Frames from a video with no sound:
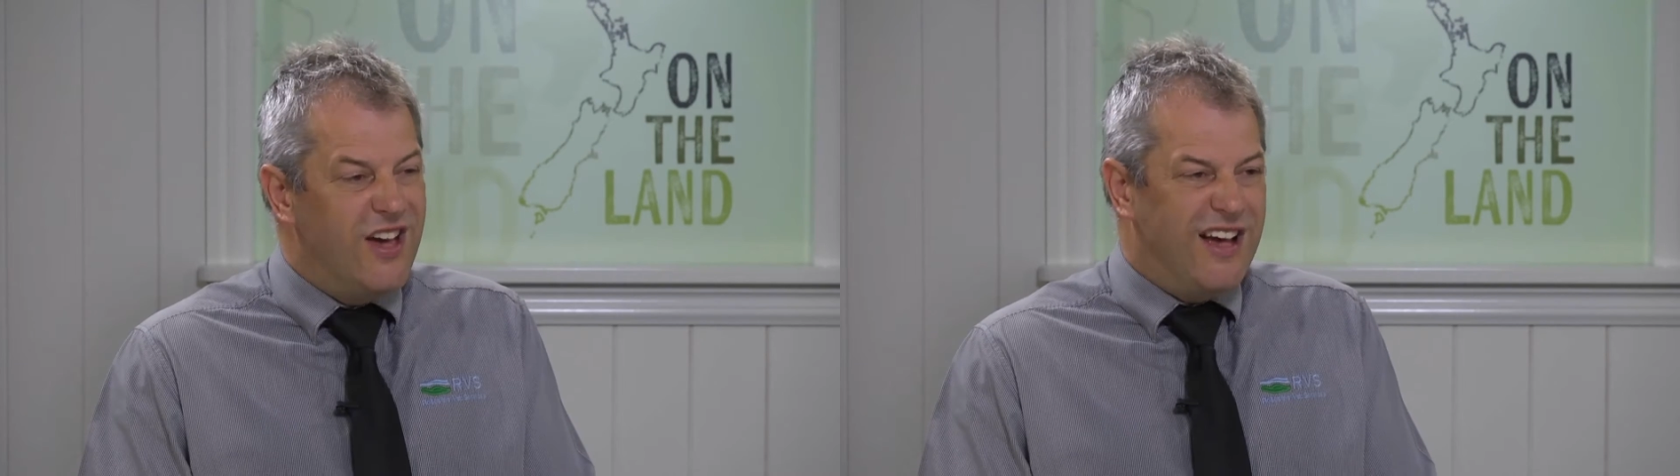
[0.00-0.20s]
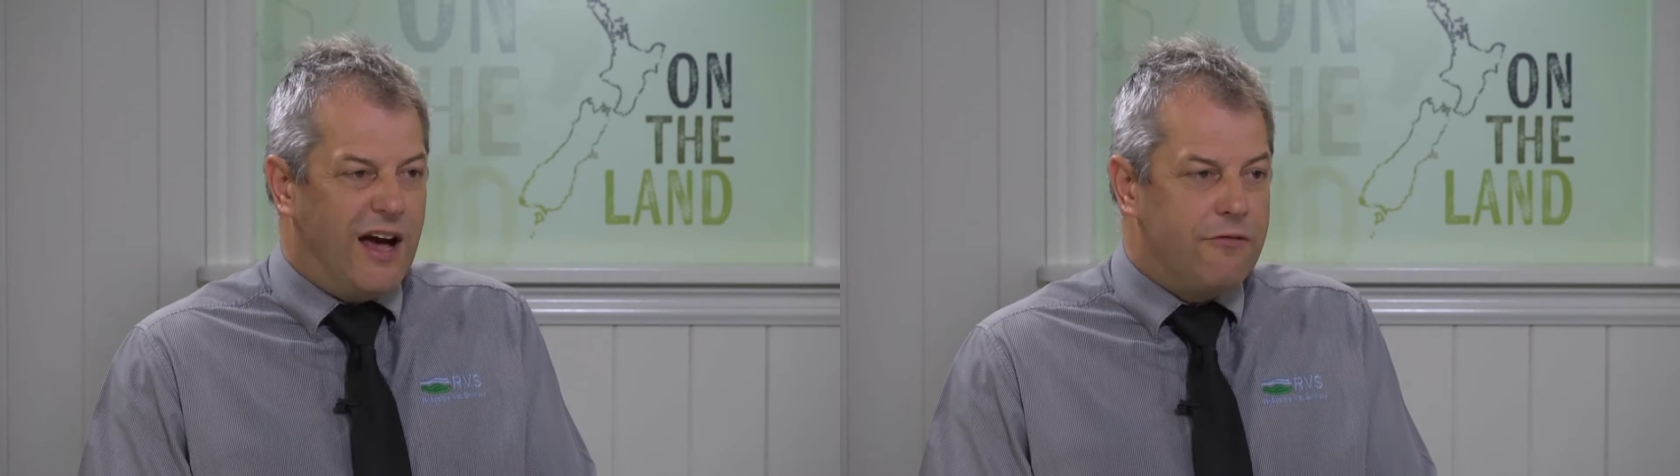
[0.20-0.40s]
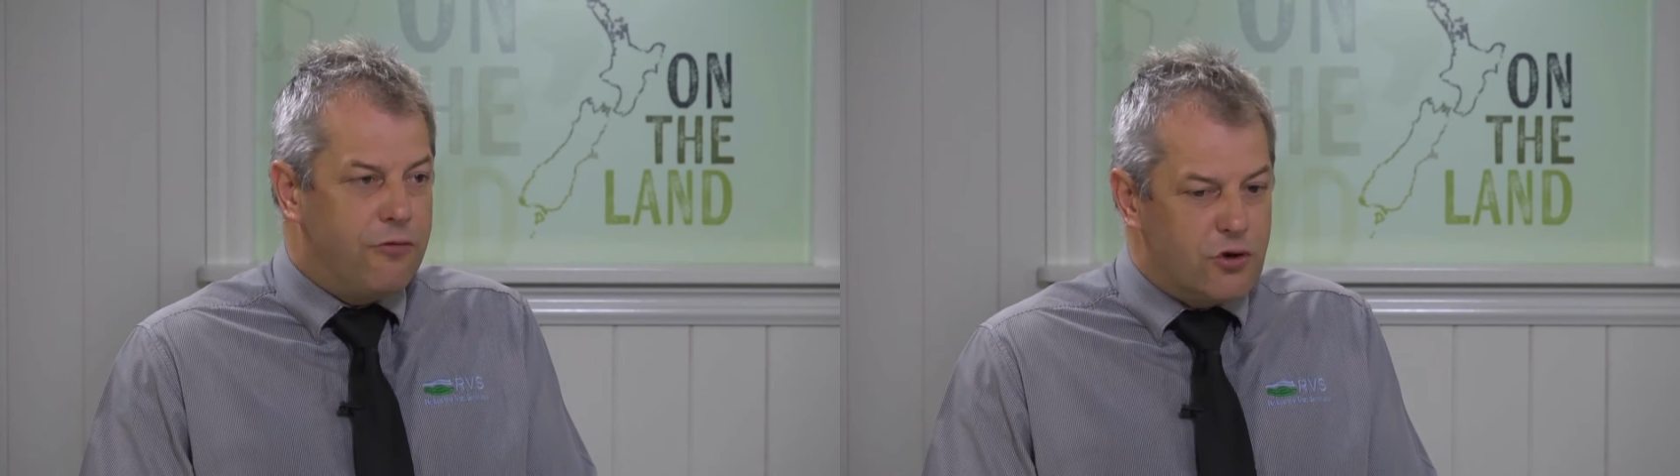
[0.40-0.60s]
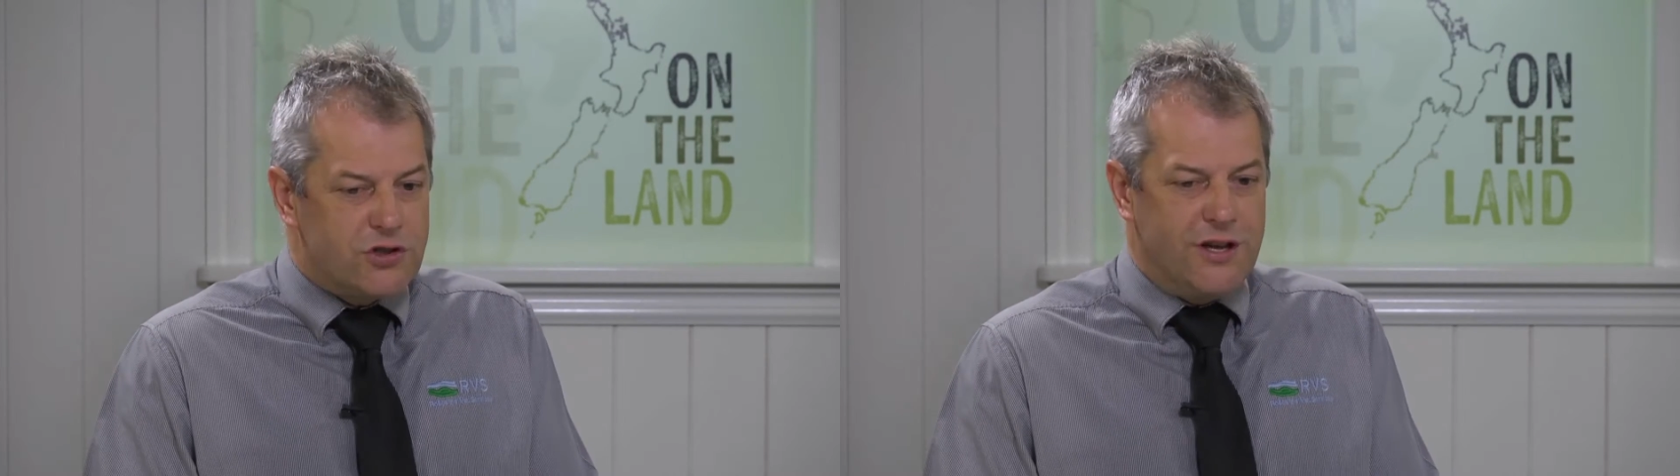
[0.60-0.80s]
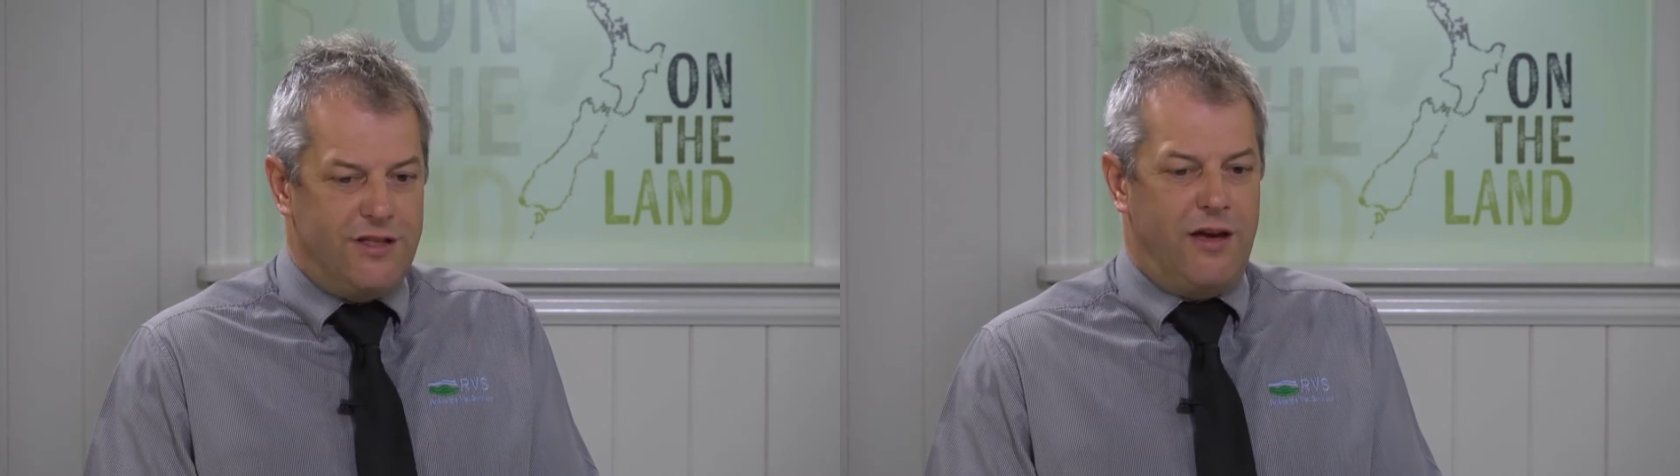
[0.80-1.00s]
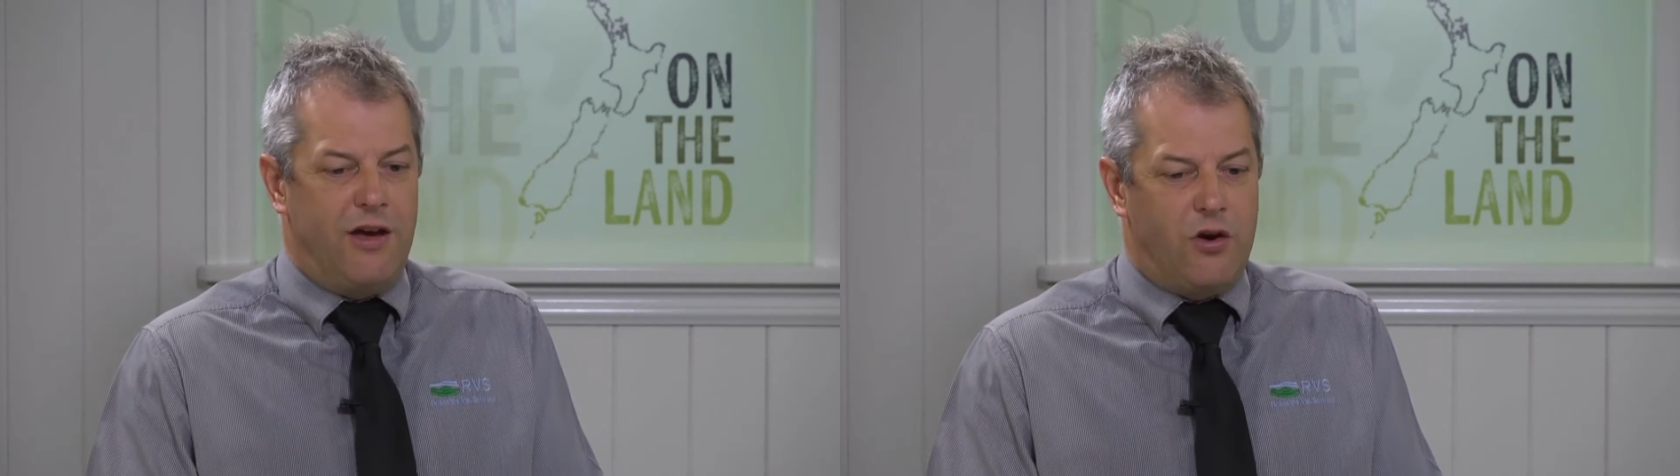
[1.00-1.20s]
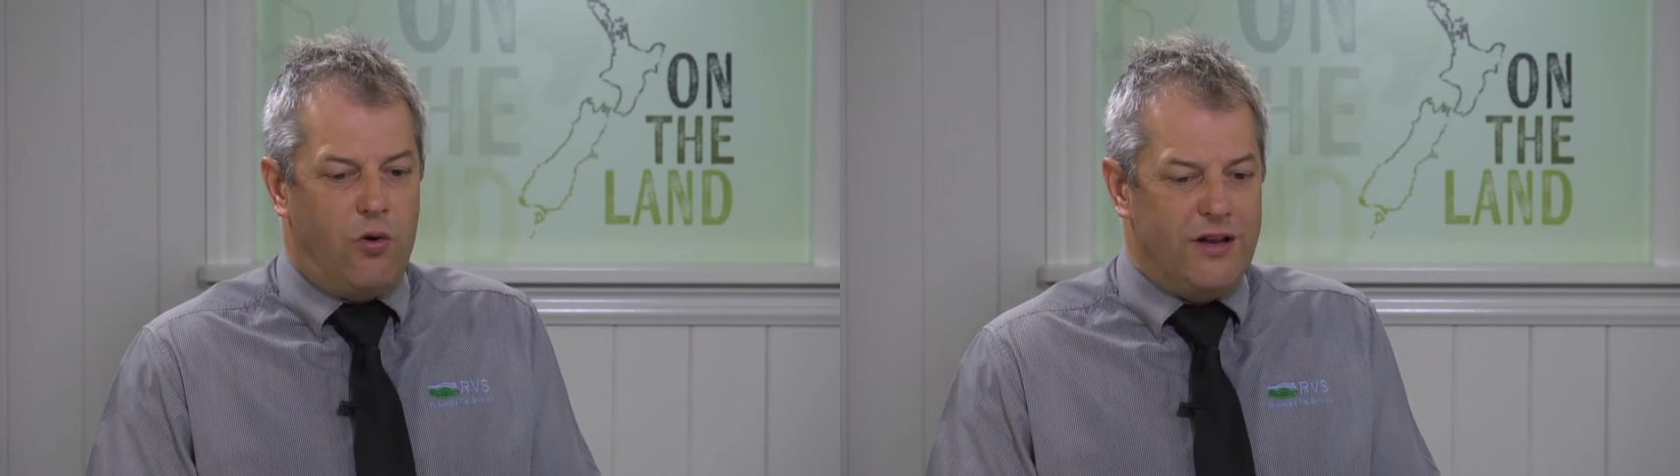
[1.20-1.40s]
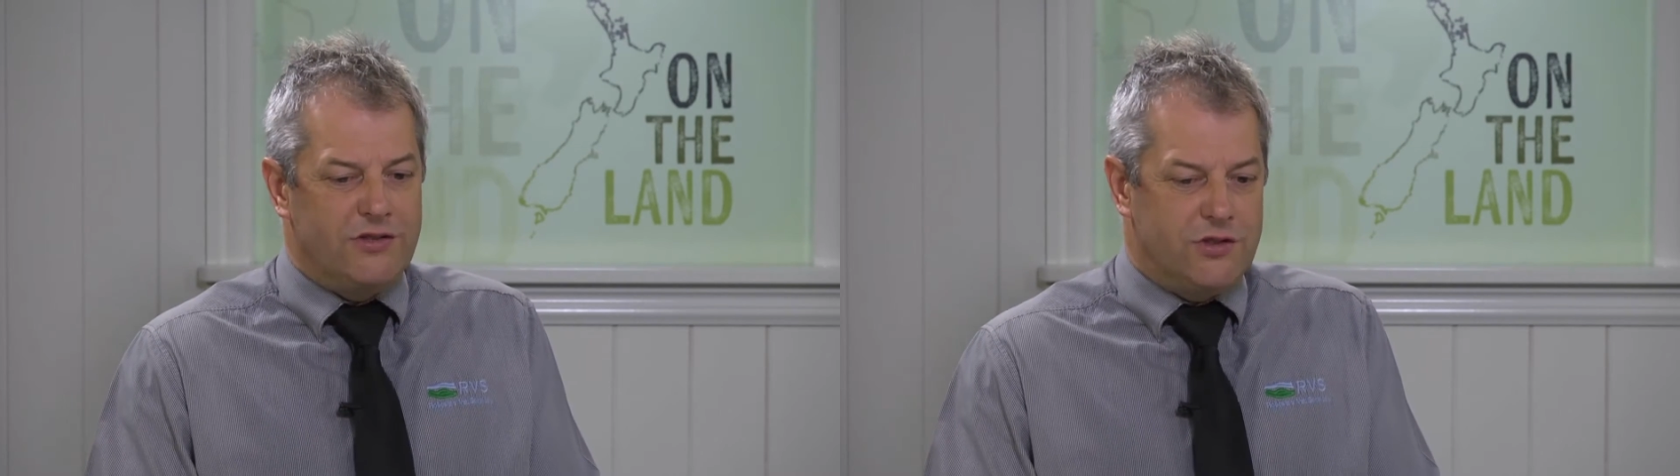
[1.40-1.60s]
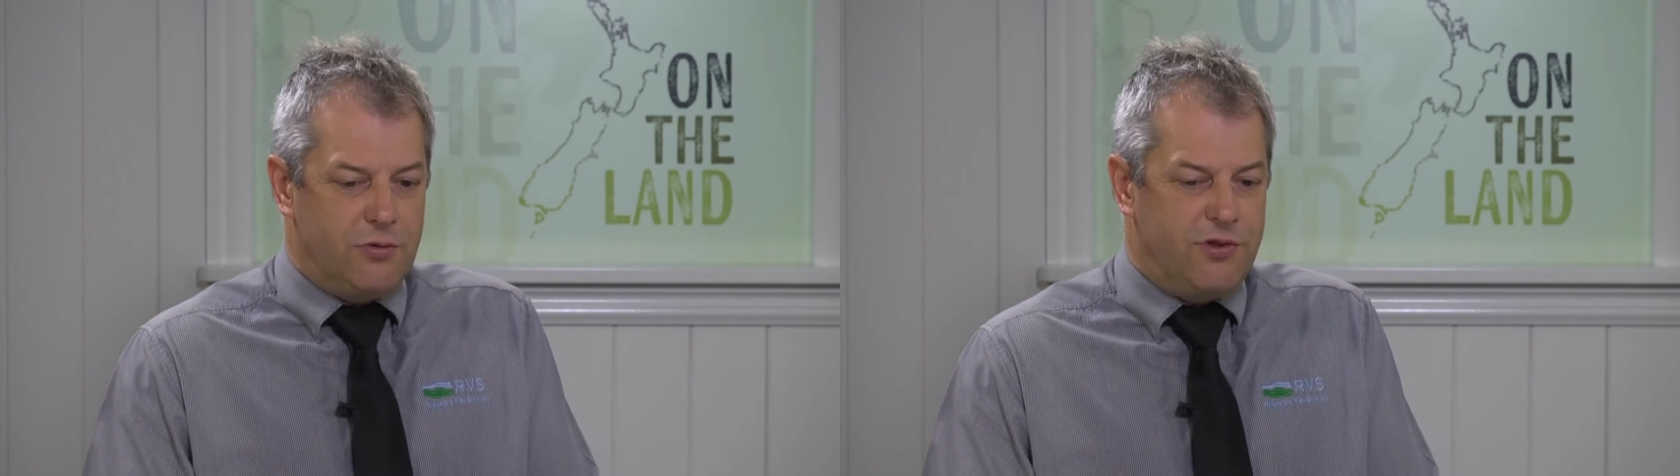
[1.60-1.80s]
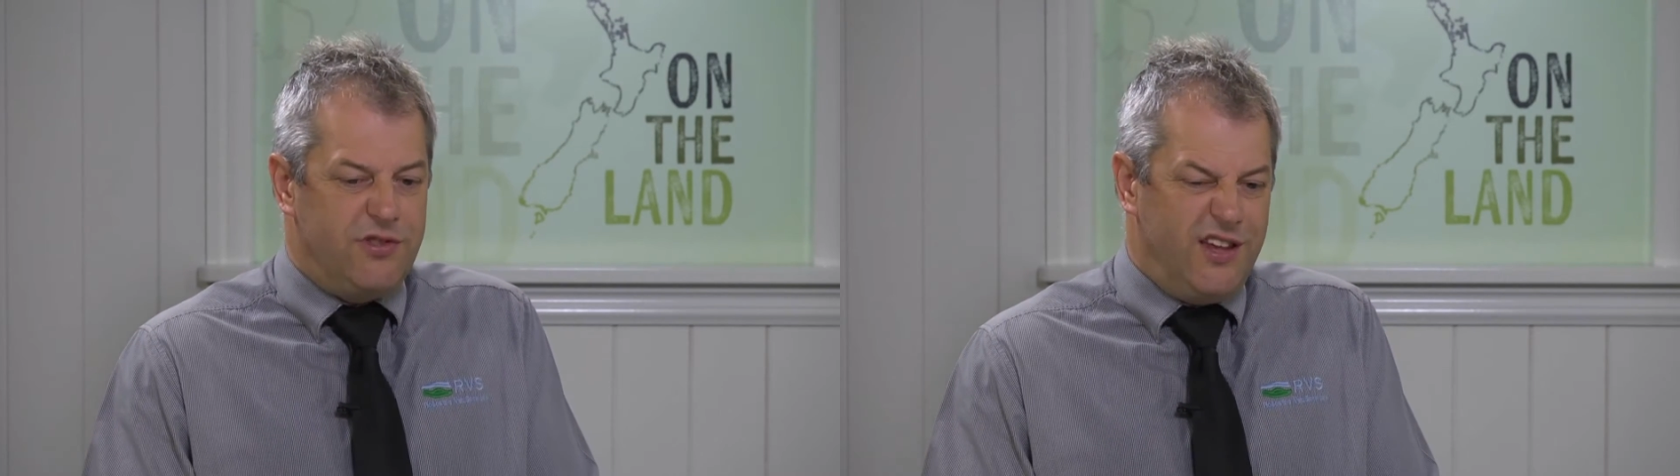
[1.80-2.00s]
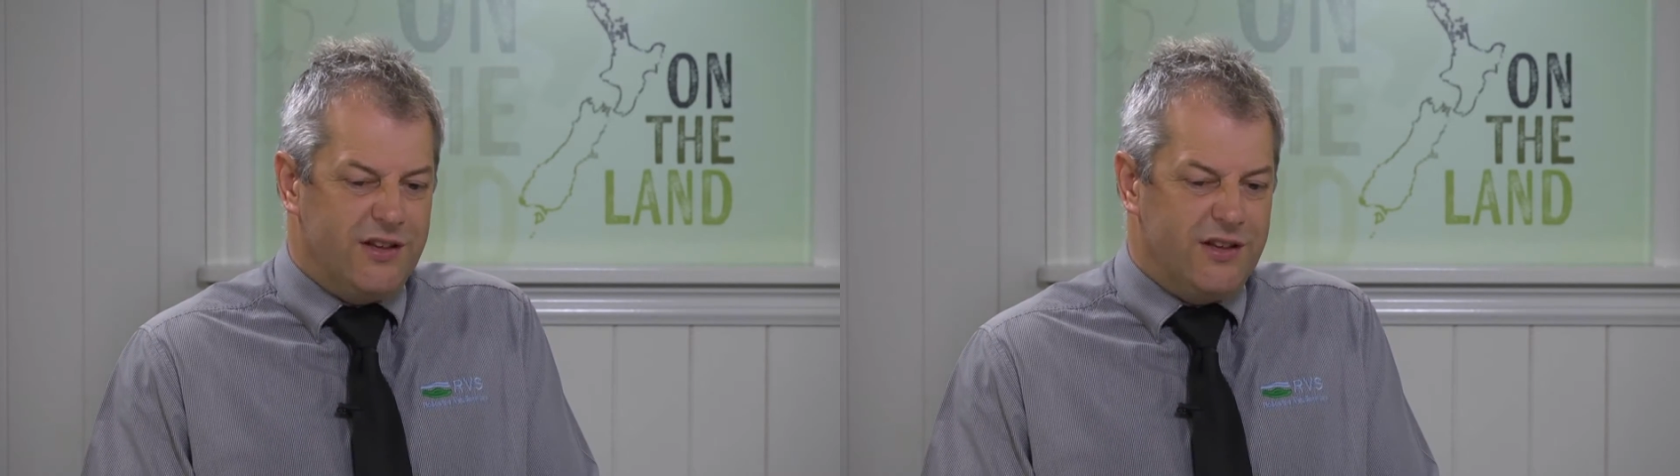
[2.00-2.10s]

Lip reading: Unfortunately that equates to, with deer,